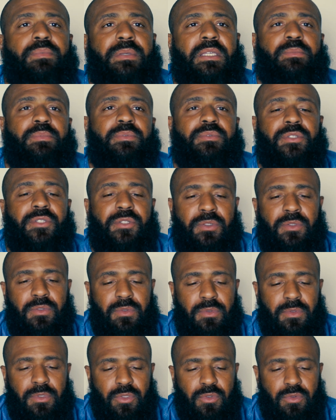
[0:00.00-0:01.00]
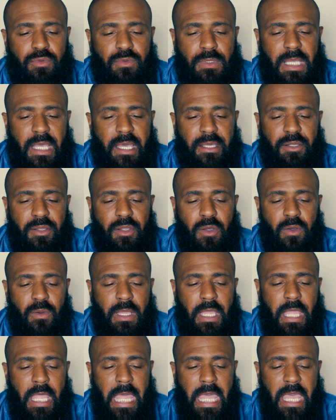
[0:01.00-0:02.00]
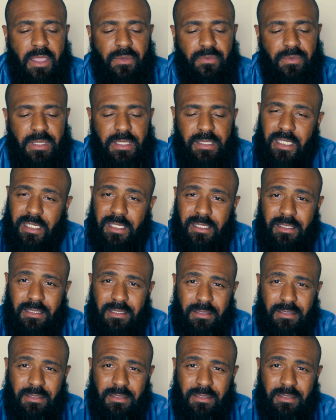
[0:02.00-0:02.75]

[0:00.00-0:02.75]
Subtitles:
people to kind of know everything.